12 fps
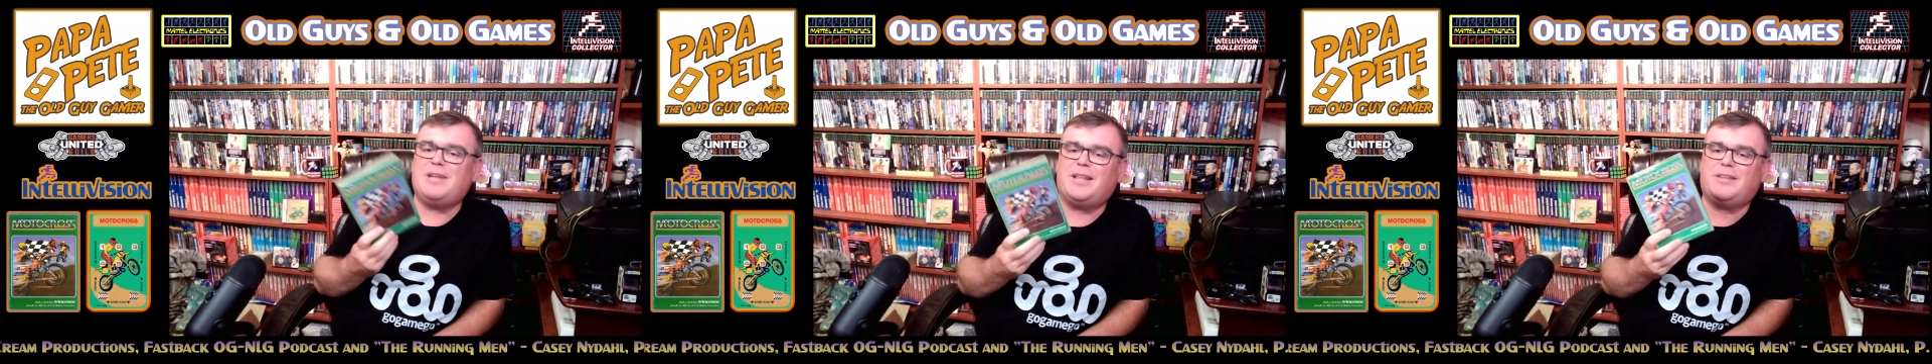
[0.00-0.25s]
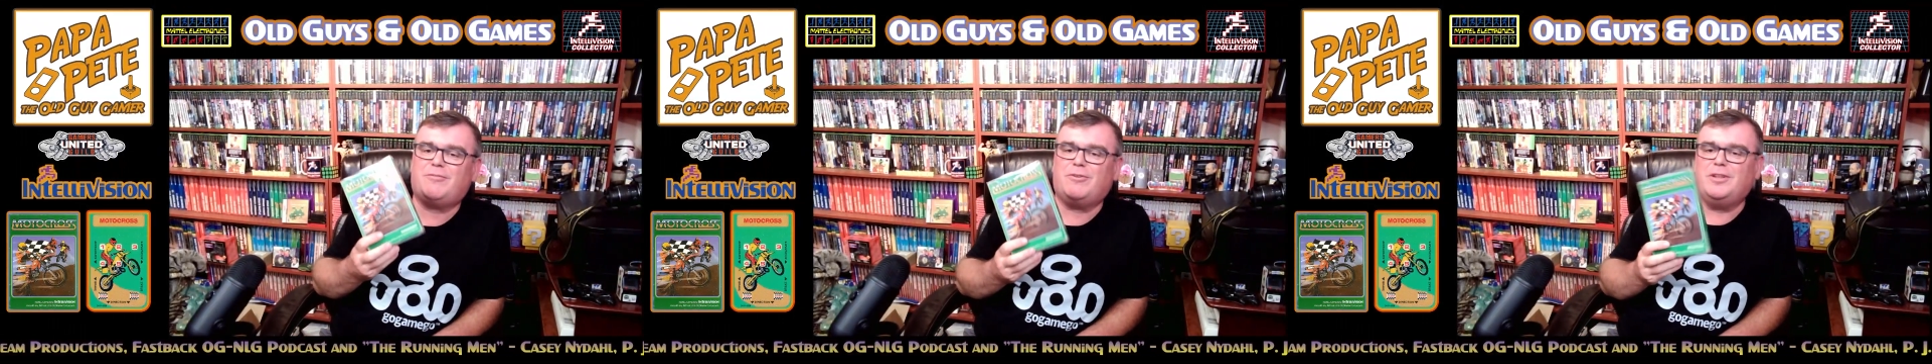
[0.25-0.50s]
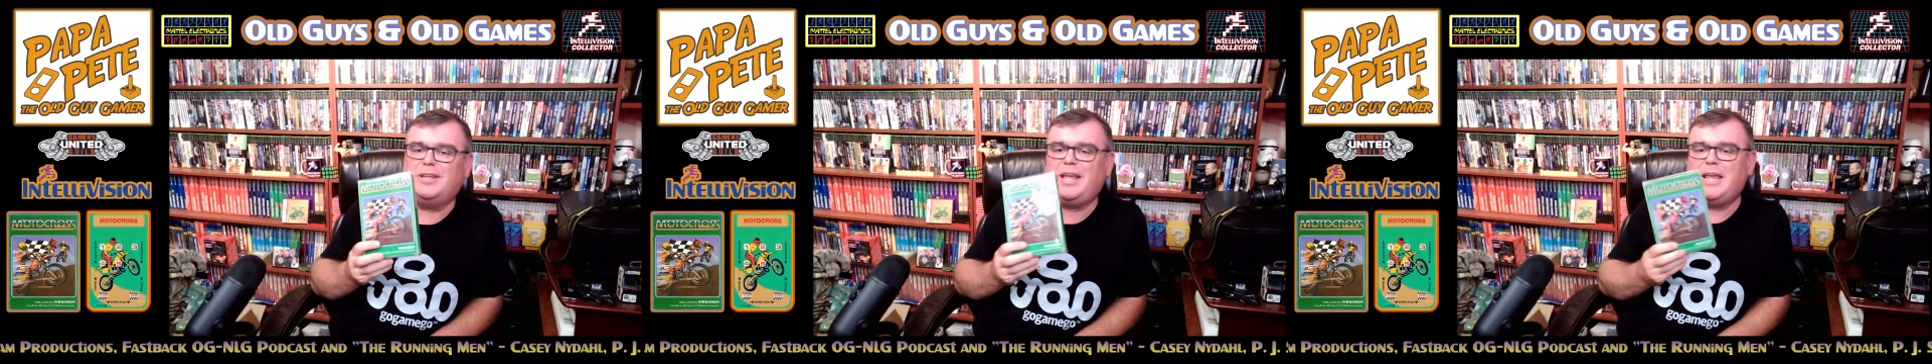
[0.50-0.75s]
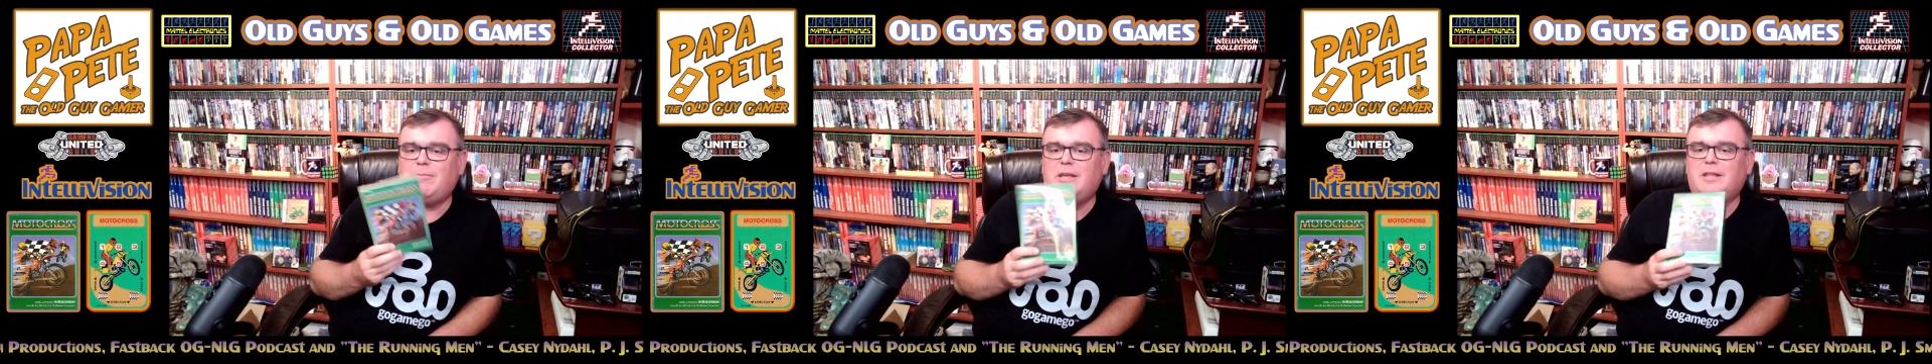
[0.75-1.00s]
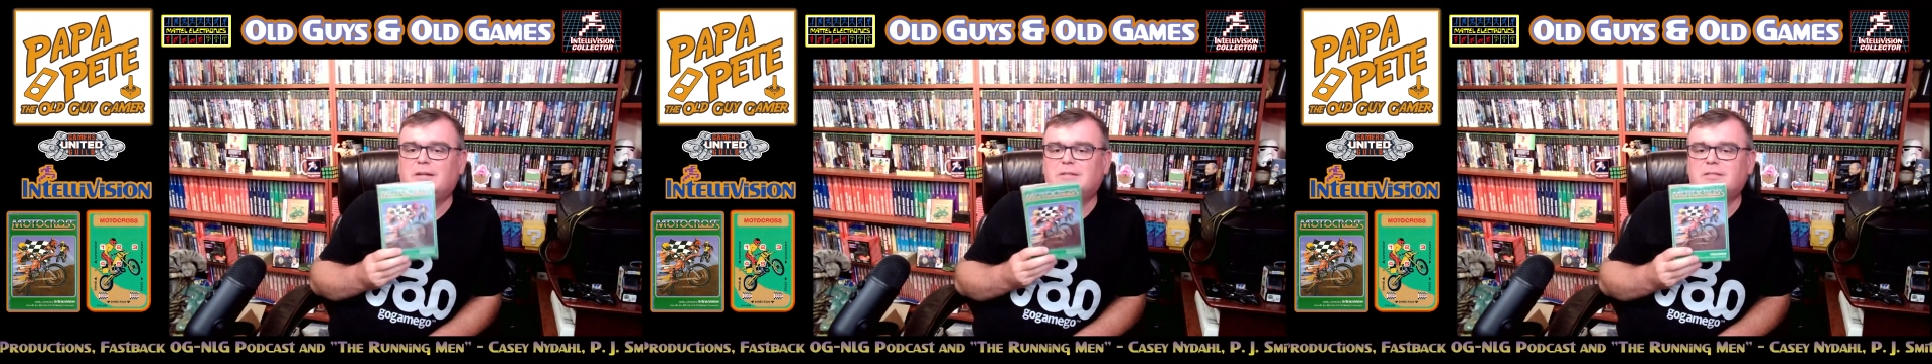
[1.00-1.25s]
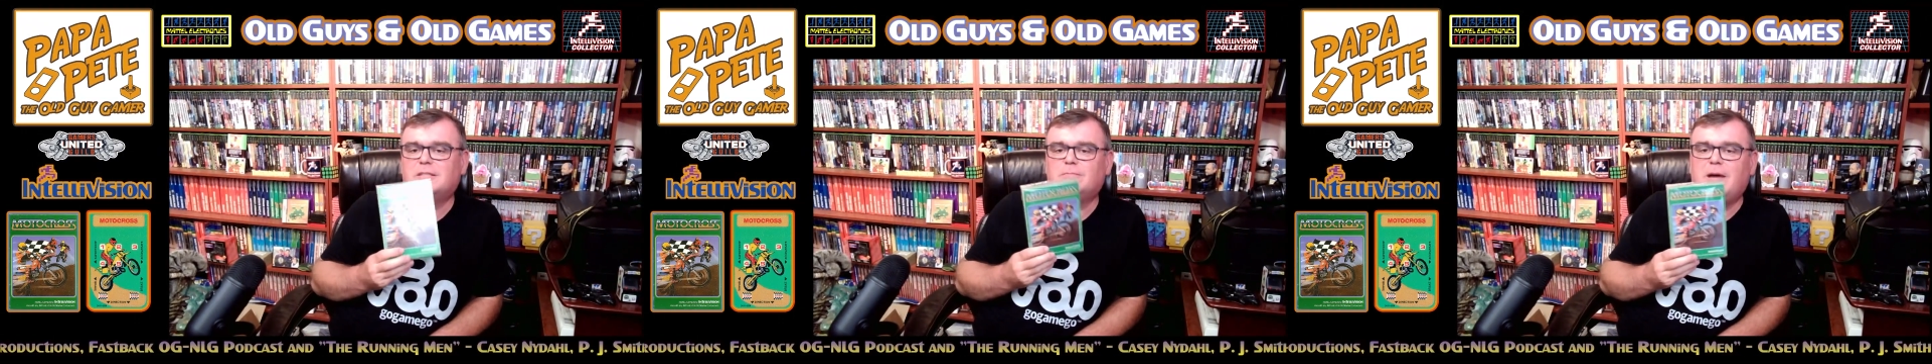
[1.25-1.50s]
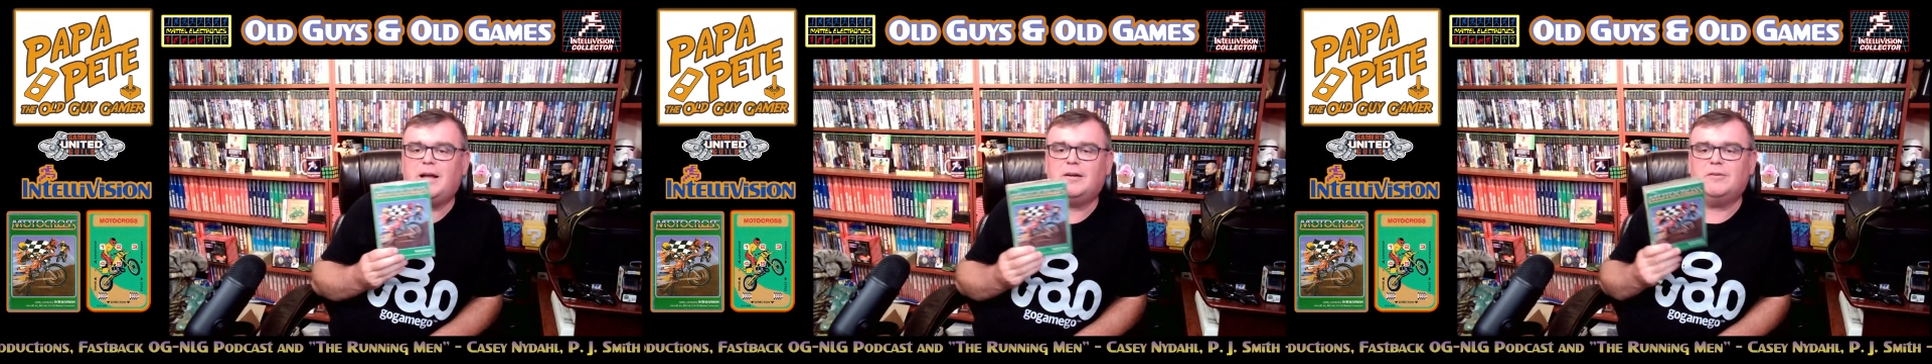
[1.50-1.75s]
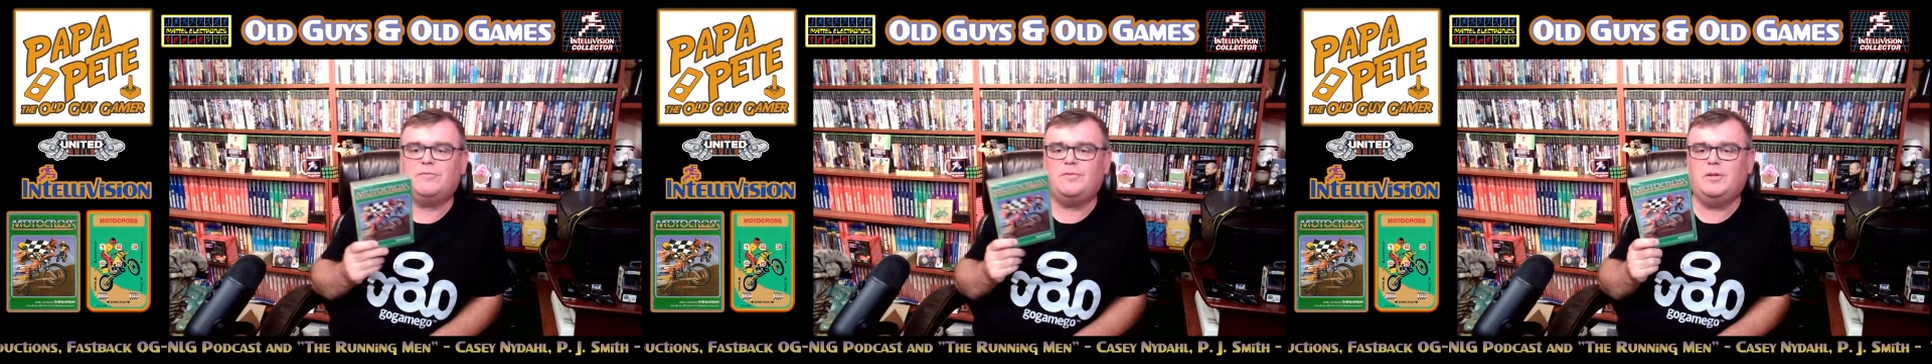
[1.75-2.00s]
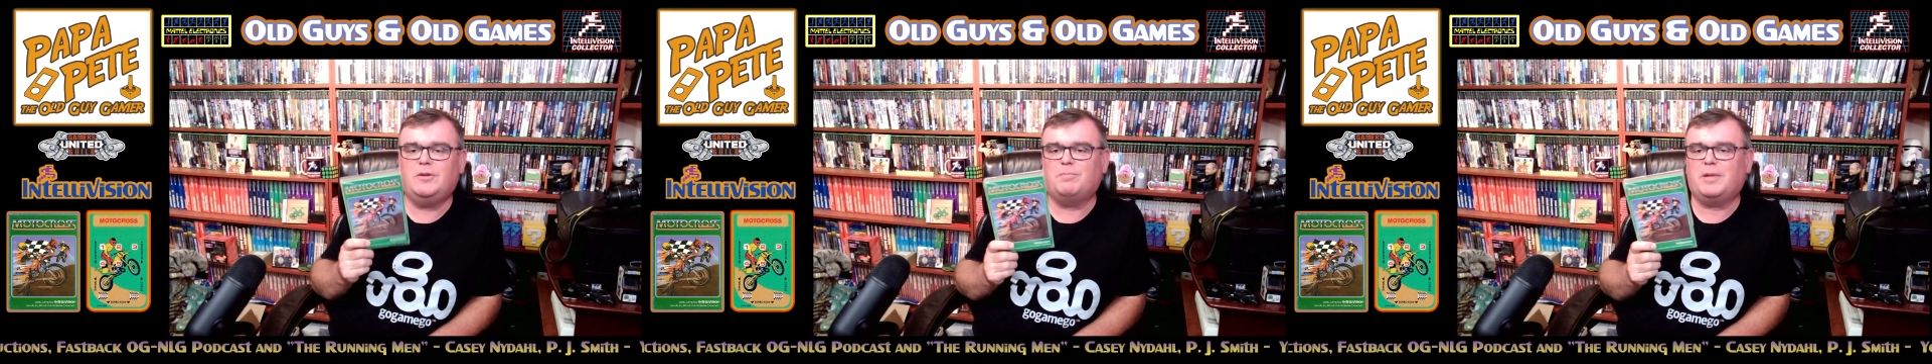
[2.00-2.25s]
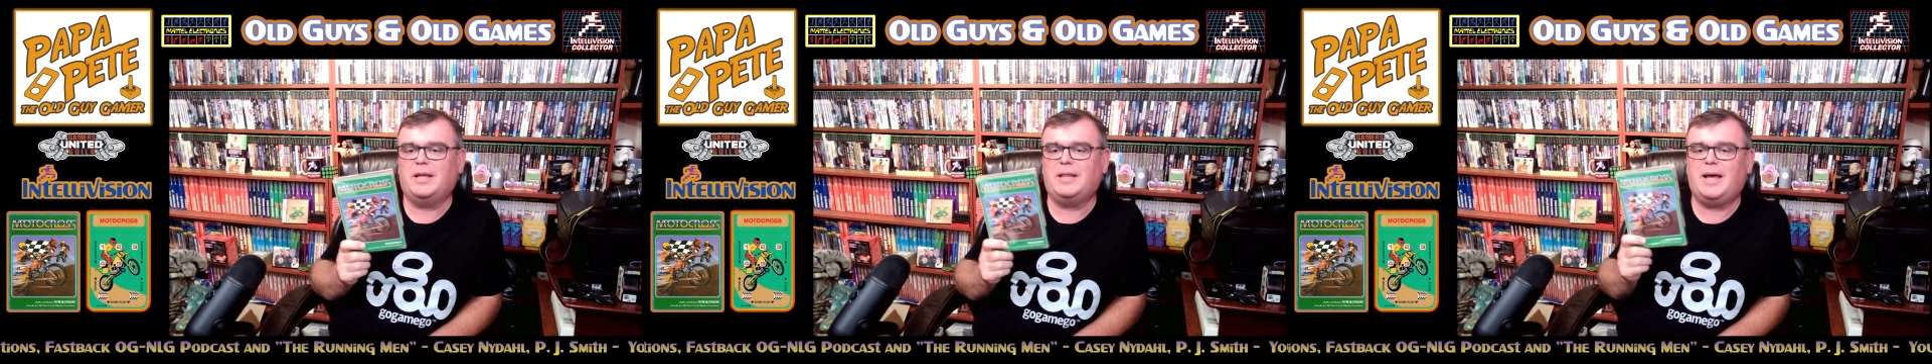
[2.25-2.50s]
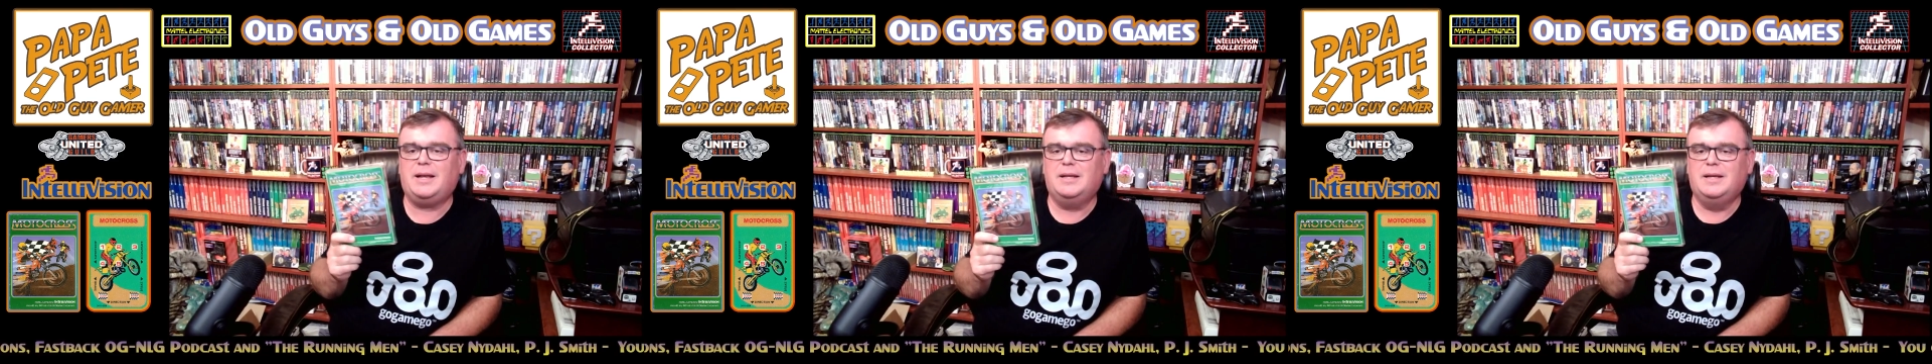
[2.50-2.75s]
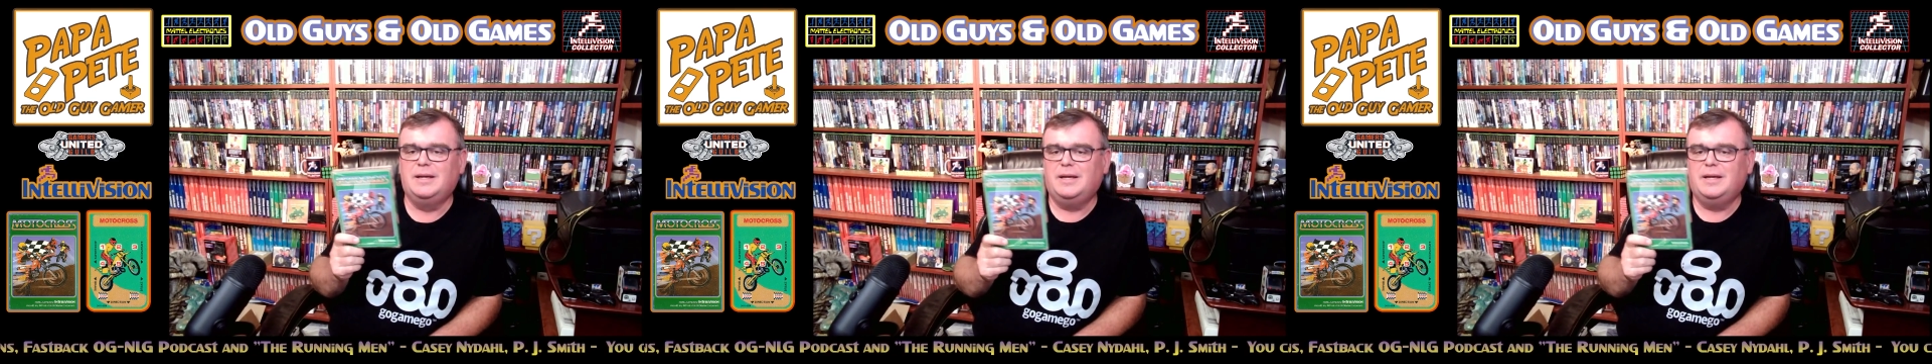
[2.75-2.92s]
not a thrilling game either. It's just a matter if you could play that.